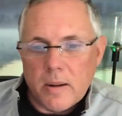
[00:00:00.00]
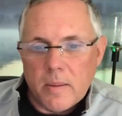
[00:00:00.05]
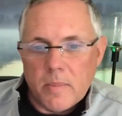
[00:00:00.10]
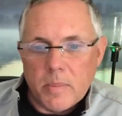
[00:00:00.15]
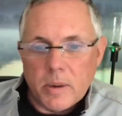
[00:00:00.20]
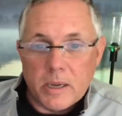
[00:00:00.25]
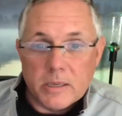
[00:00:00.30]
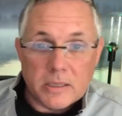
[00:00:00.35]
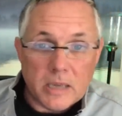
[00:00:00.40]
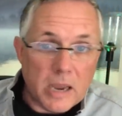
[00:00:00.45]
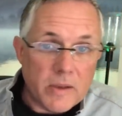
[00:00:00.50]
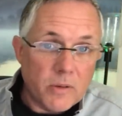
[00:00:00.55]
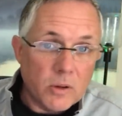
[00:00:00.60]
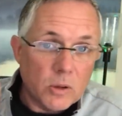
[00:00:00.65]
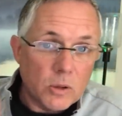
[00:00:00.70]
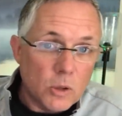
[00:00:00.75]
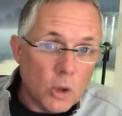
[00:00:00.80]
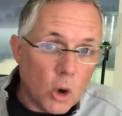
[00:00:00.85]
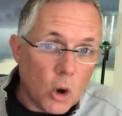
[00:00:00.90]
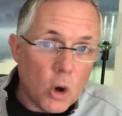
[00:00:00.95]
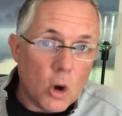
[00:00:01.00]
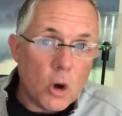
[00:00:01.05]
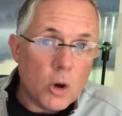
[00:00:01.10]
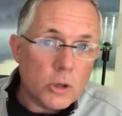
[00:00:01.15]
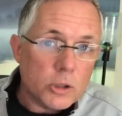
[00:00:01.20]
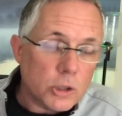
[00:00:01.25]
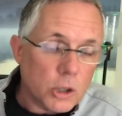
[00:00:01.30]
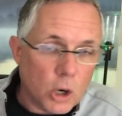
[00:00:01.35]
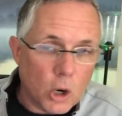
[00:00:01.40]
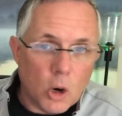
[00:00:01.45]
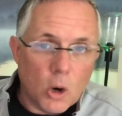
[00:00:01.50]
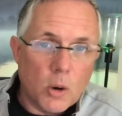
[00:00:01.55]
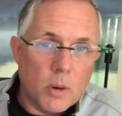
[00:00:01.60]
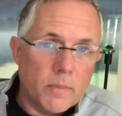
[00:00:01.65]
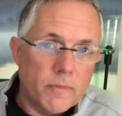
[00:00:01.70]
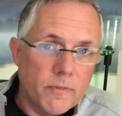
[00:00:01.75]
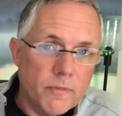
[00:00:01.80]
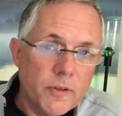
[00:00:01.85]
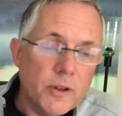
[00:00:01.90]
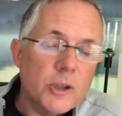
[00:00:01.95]
Because I have a long
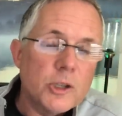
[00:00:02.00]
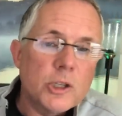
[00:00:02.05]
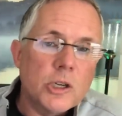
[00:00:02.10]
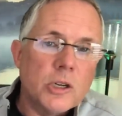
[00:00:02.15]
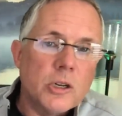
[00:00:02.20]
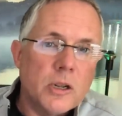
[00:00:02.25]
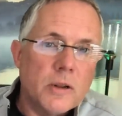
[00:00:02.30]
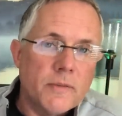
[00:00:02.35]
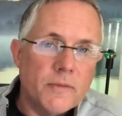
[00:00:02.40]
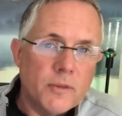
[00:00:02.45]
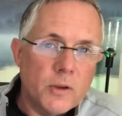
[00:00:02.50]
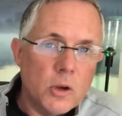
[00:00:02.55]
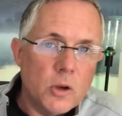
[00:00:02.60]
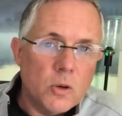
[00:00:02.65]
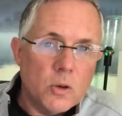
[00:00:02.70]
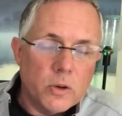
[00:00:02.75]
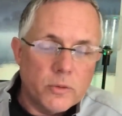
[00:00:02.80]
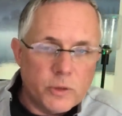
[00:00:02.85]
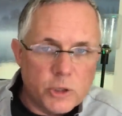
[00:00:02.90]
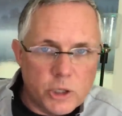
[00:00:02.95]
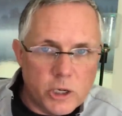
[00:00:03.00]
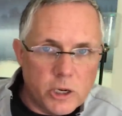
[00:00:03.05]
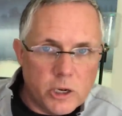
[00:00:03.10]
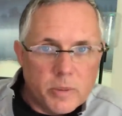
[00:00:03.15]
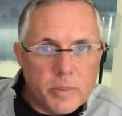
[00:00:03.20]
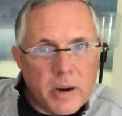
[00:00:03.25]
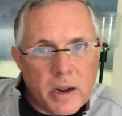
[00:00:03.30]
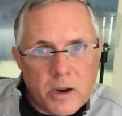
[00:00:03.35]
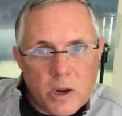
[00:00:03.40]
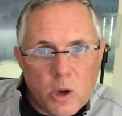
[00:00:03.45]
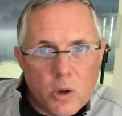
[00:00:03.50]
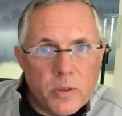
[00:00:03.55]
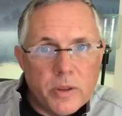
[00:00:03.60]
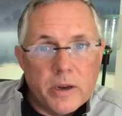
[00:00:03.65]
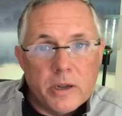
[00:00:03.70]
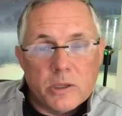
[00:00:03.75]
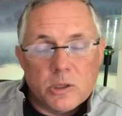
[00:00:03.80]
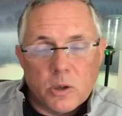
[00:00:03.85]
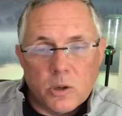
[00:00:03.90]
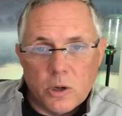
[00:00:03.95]
term vision and view of SHIB, and I know that
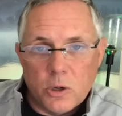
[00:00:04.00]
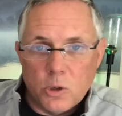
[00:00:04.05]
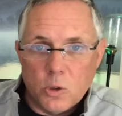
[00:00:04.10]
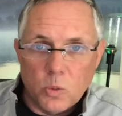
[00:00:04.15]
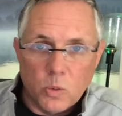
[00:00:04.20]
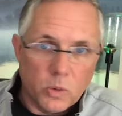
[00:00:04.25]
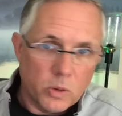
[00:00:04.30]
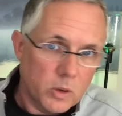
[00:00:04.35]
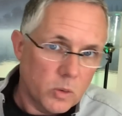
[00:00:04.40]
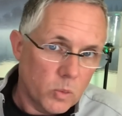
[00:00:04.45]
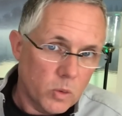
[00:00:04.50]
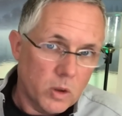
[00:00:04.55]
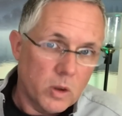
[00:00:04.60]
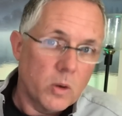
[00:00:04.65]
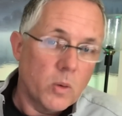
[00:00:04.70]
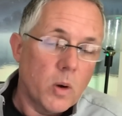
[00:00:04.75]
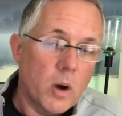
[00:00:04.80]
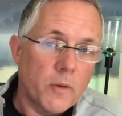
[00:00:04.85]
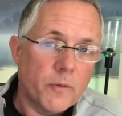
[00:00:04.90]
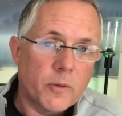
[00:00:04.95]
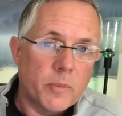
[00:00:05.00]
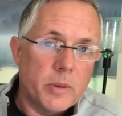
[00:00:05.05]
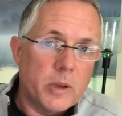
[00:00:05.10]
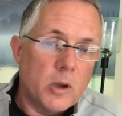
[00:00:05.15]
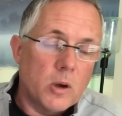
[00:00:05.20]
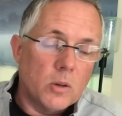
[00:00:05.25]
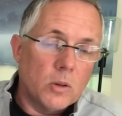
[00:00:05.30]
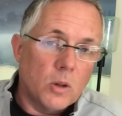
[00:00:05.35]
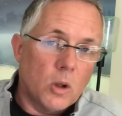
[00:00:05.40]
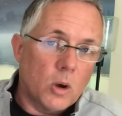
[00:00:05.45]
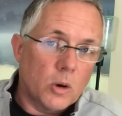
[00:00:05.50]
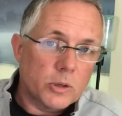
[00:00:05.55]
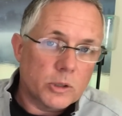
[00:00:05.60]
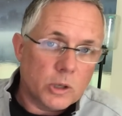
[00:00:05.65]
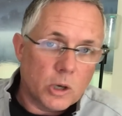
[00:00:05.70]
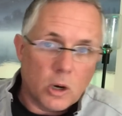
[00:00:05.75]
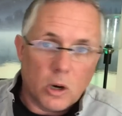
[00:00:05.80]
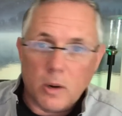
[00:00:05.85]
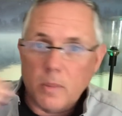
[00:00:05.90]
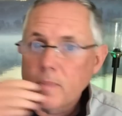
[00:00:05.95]
it's going to do really, really well for me uh, long
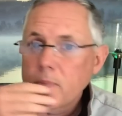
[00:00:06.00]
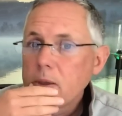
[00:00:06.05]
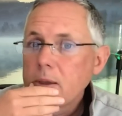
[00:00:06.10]
term.